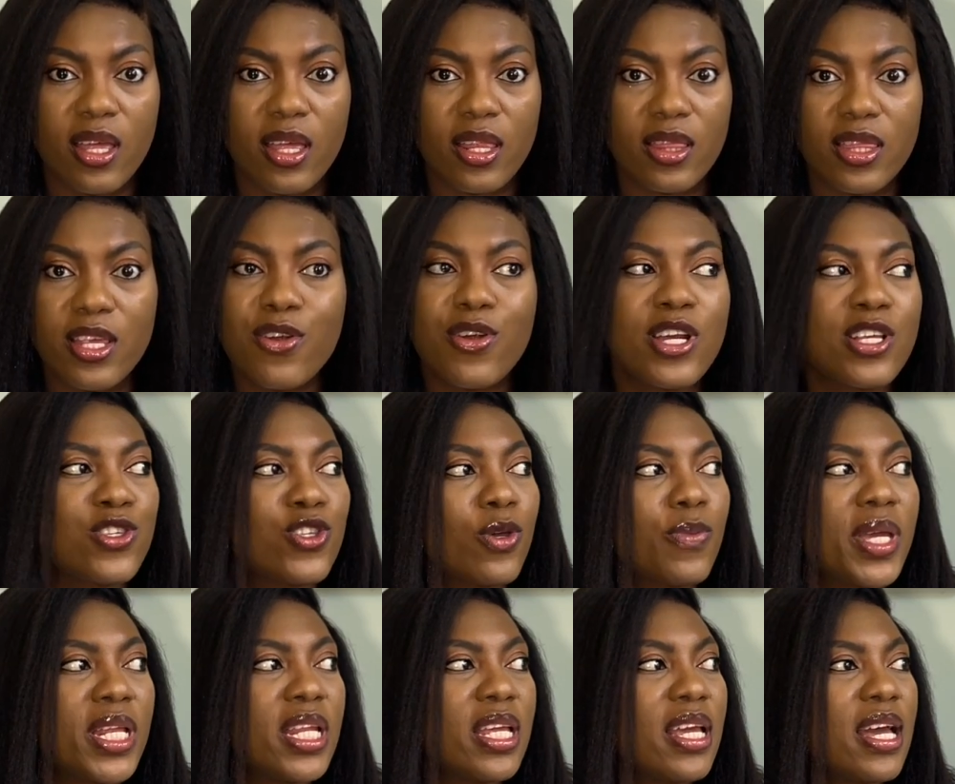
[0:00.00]
There are so
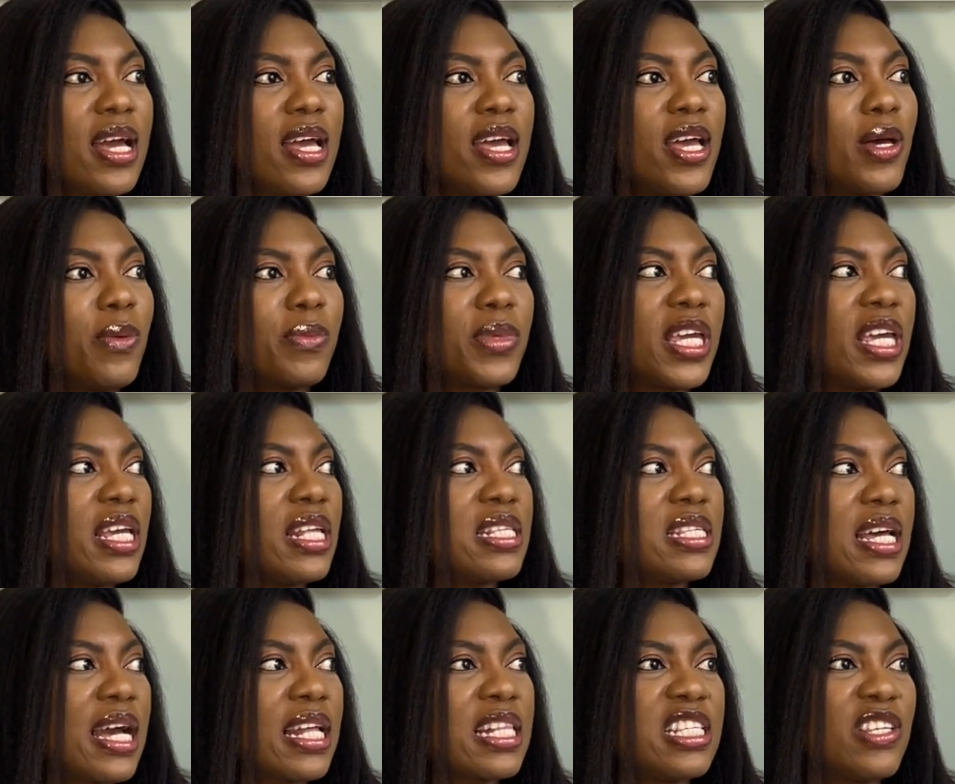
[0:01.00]
many kids
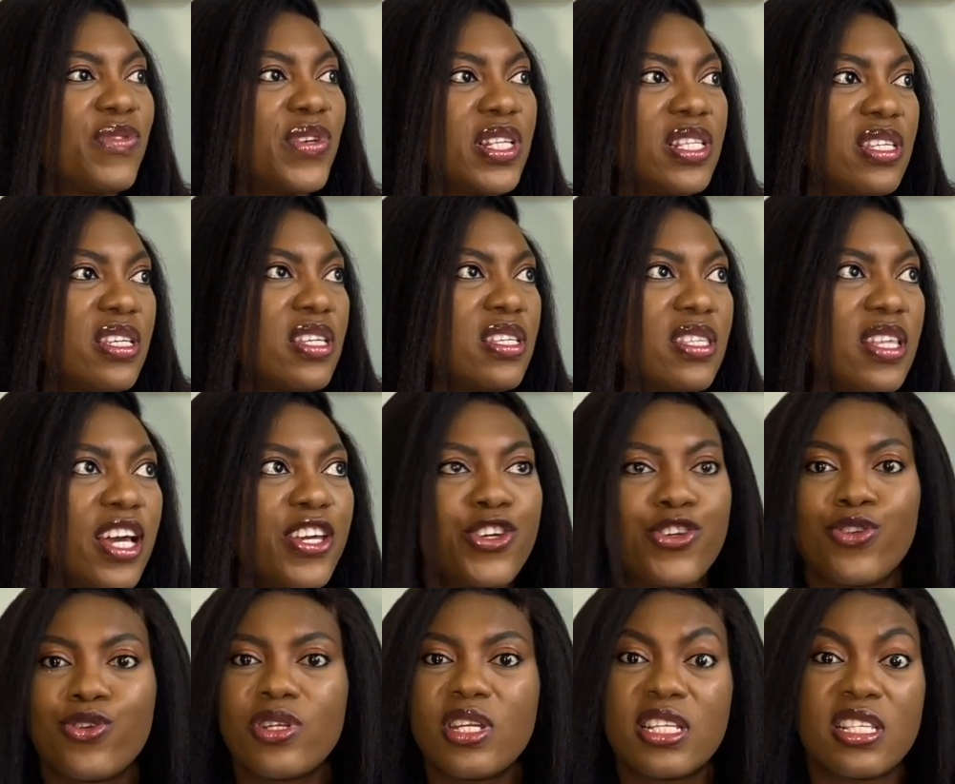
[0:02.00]
activities that you
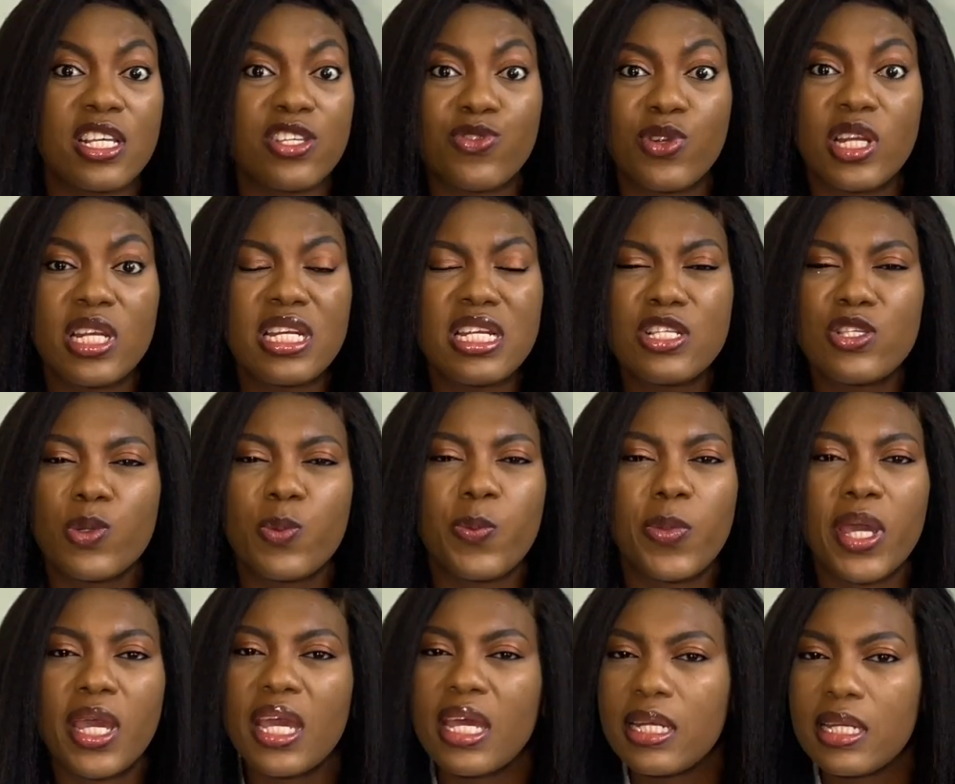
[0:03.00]
don't necessarily need to
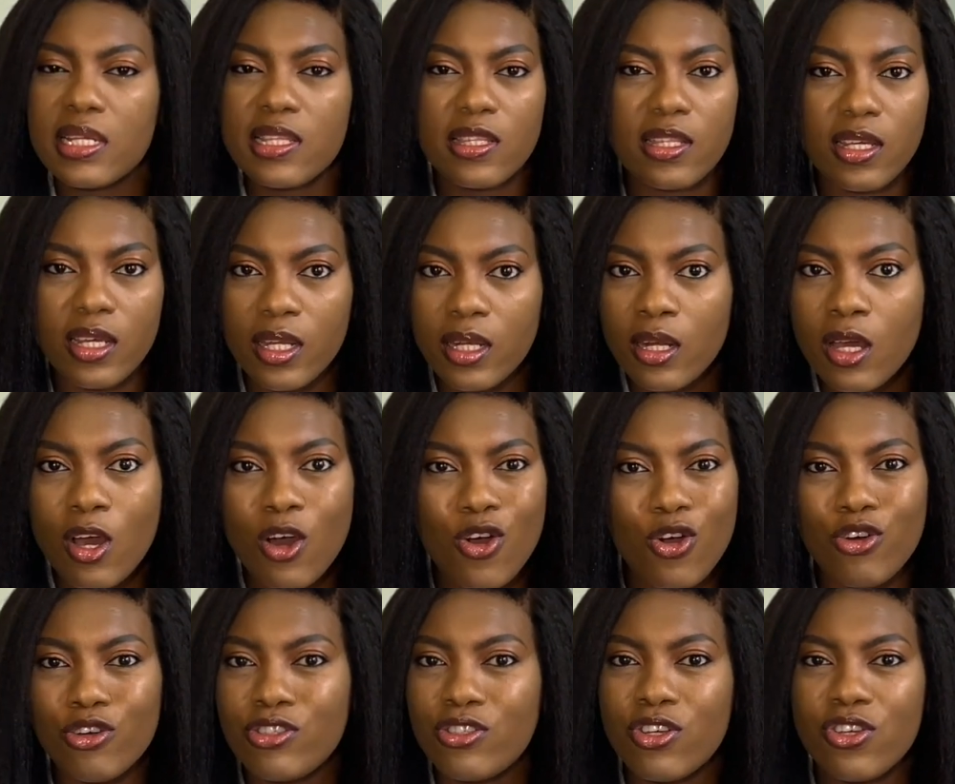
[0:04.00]
pay anything
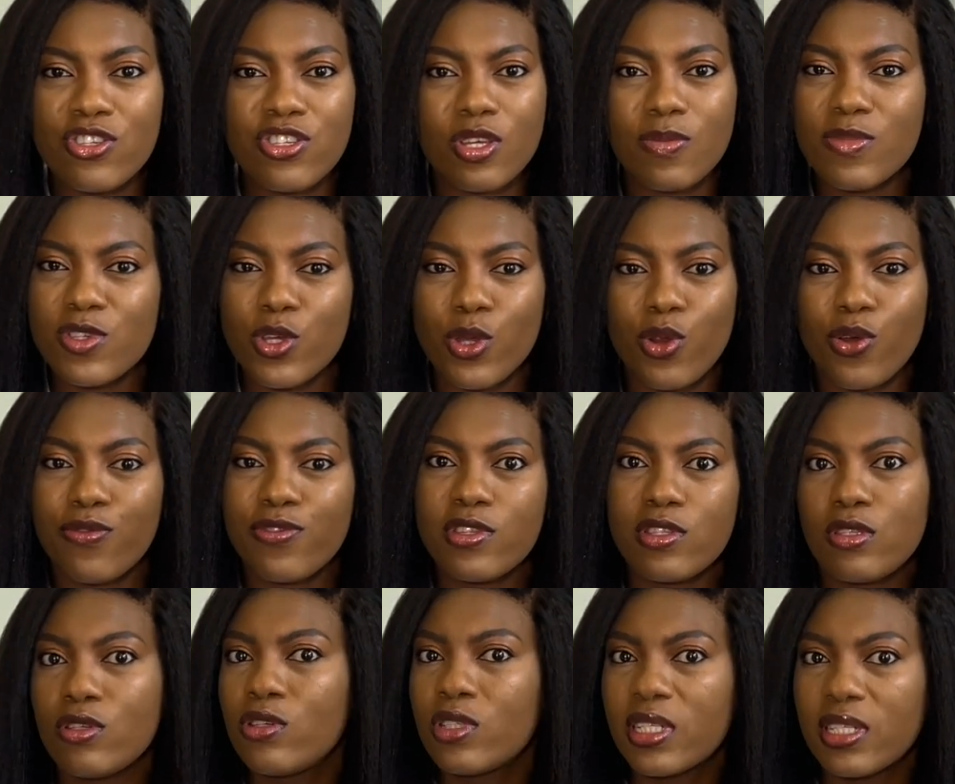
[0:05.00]
or just some sort of
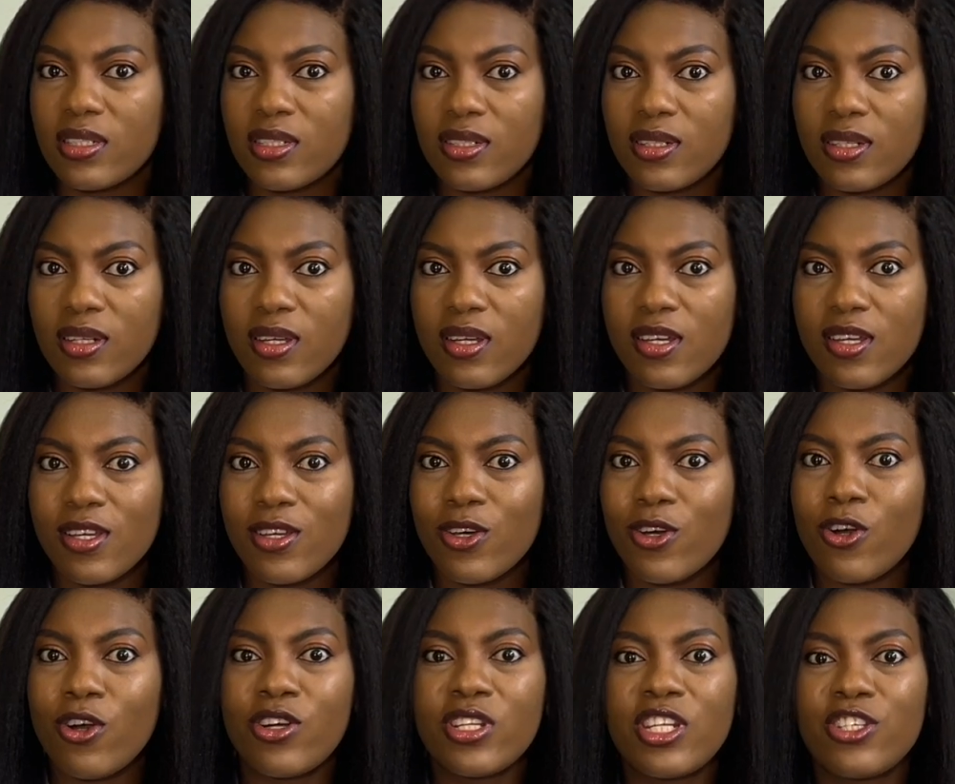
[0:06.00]
token.
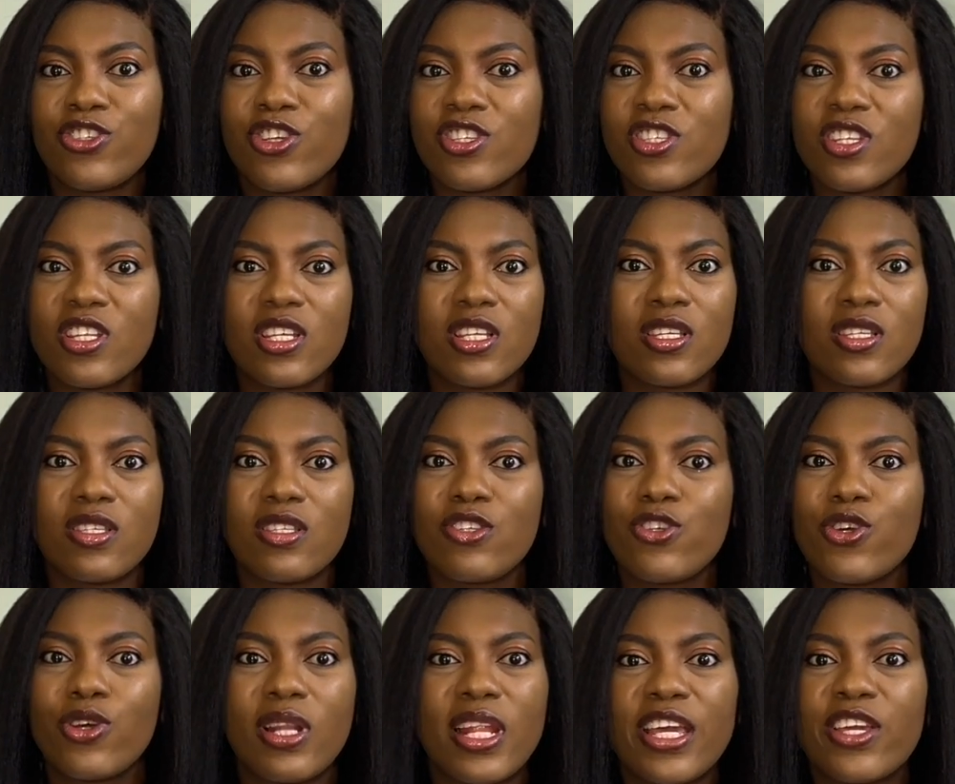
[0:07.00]
All they just need is
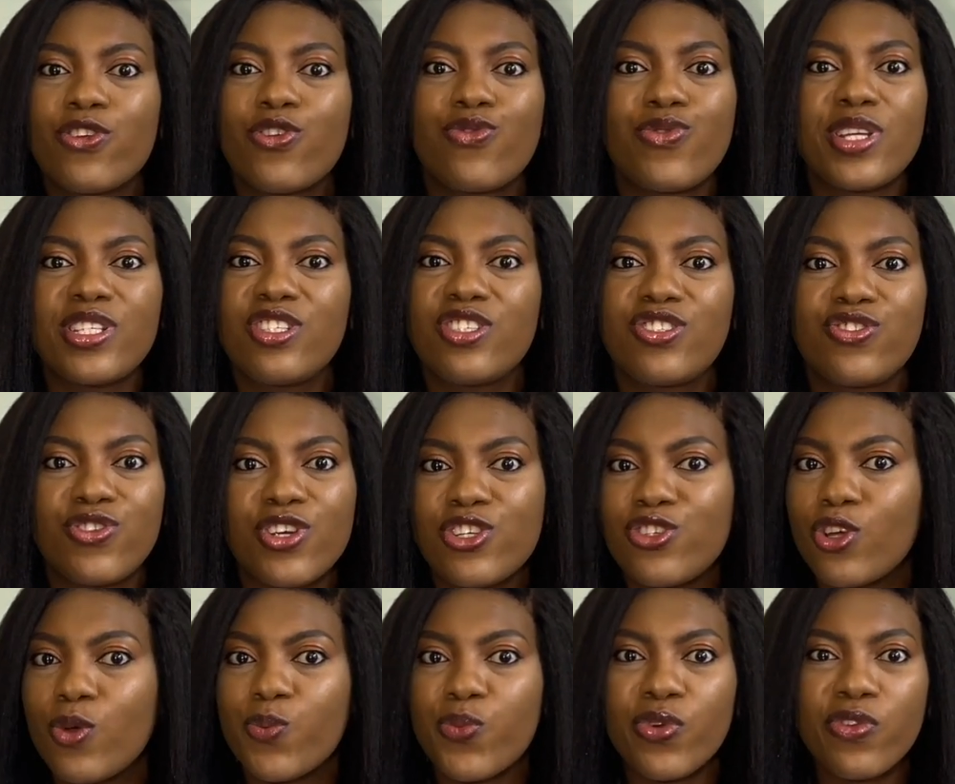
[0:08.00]
your
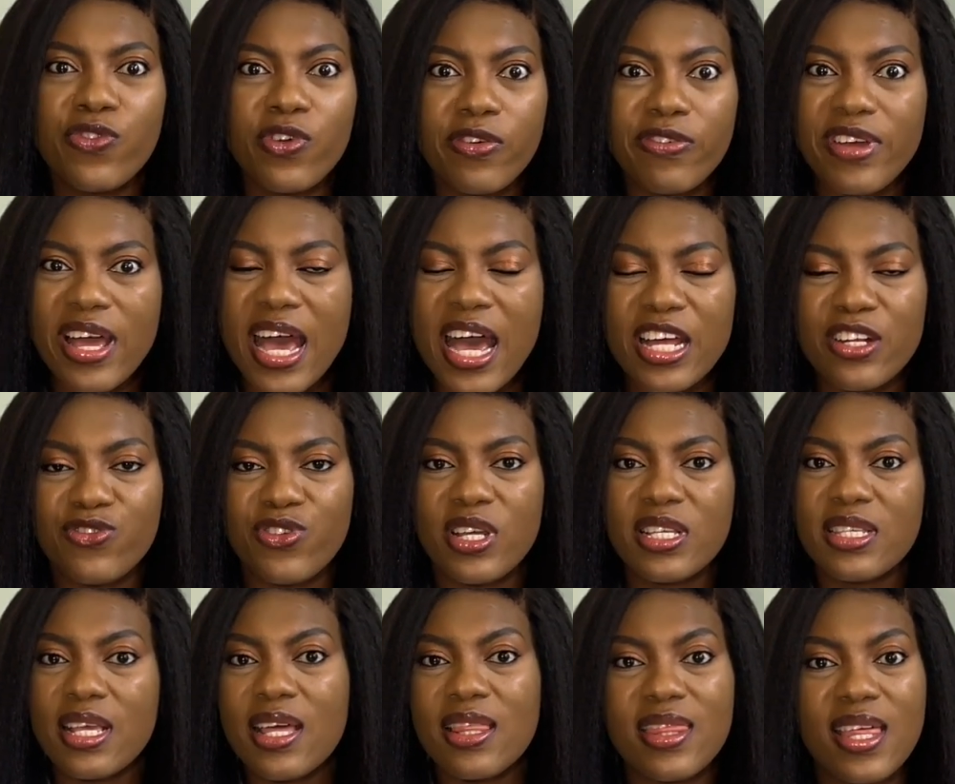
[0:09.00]
registration, proof of address,
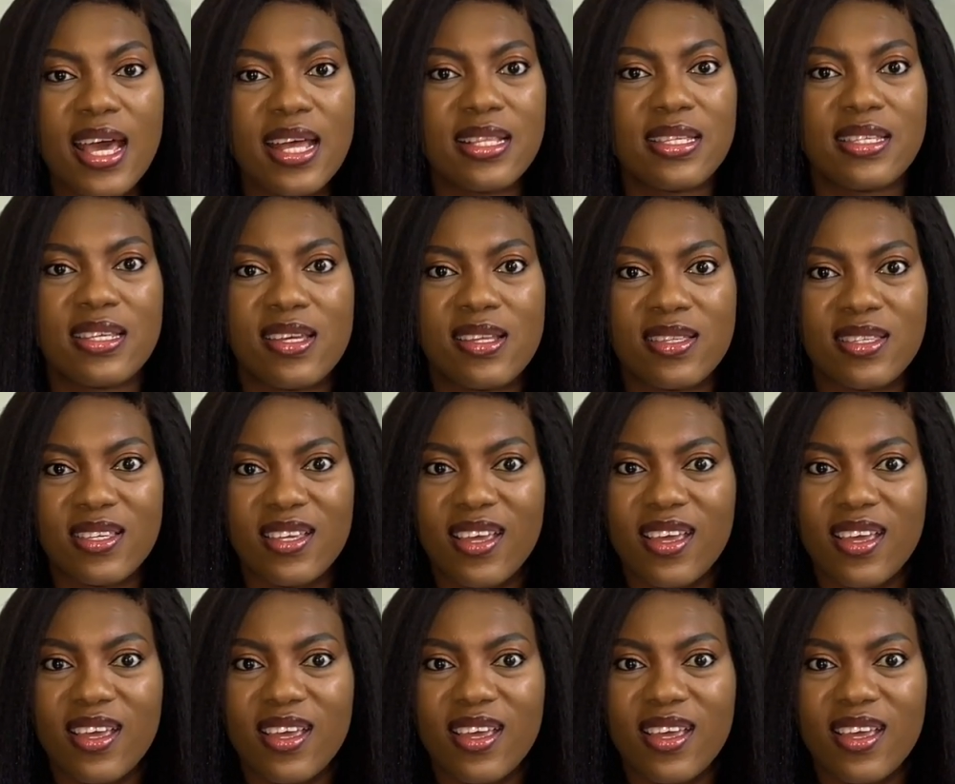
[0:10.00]
and that's it.